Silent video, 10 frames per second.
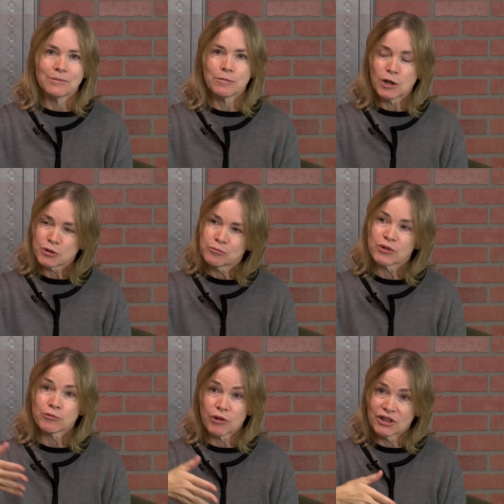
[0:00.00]
Baltimore,
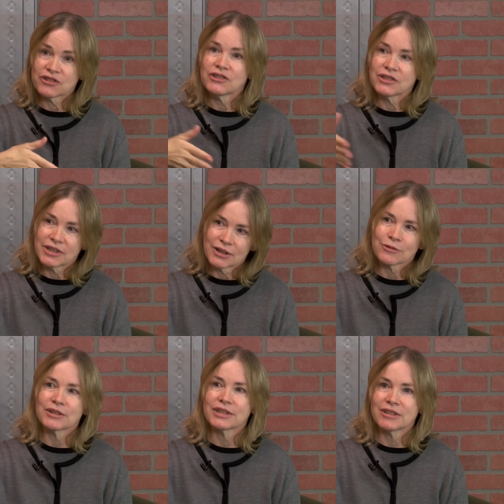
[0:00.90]
Washington
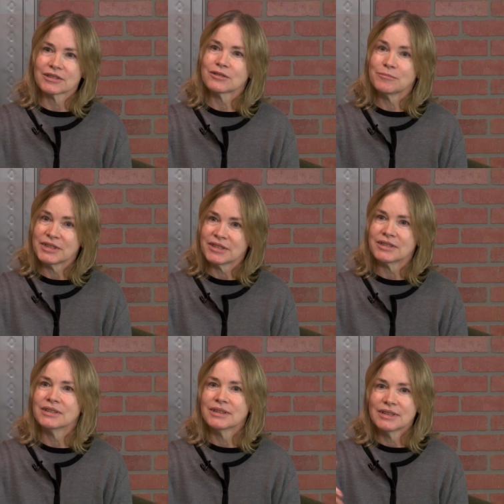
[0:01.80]
area to me